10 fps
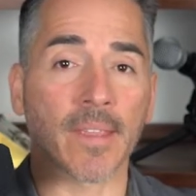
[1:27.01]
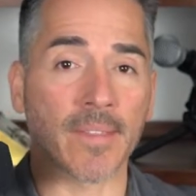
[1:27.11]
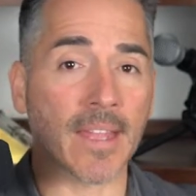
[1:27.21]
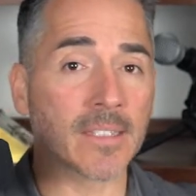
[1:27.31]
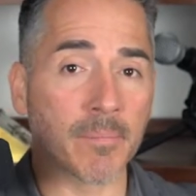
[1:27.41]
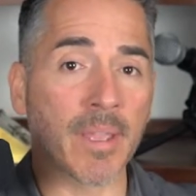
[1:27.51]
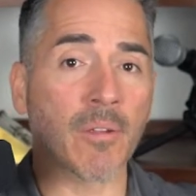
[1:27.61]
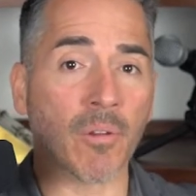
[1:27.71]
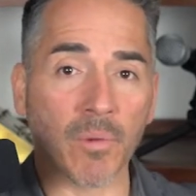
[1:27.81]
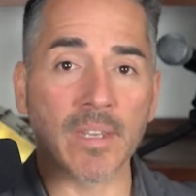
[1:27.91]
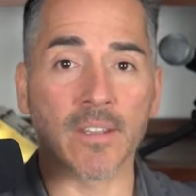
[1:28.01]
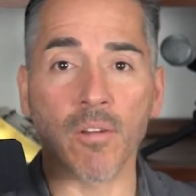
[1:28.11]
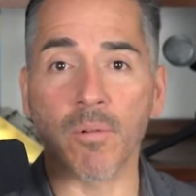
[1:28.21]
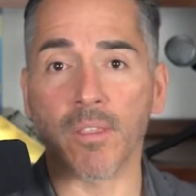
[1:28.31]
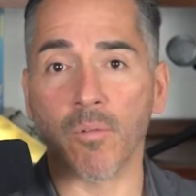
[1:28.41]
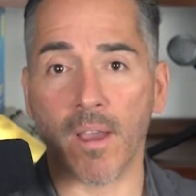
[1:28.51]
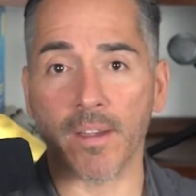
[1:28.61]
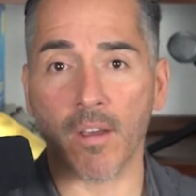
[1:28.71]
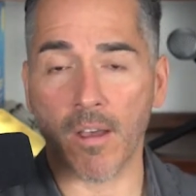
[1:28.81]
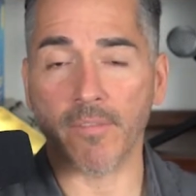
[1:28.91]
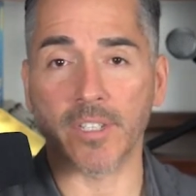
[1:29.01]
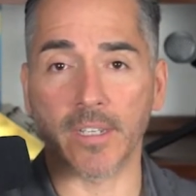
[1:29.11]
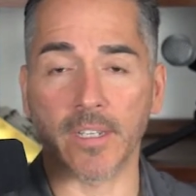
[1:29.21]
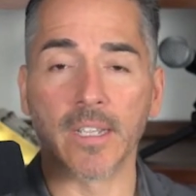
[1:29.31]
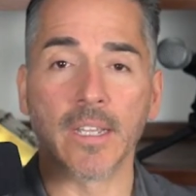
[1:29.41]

That's a big one we deal with quite often.